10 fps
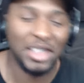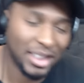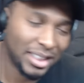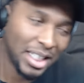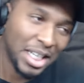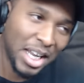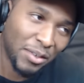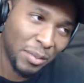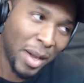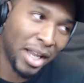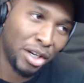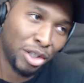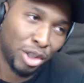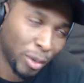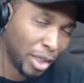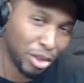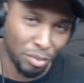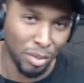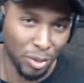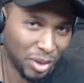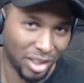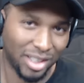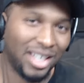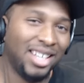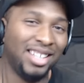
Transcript: Just send everybody to Strange Music.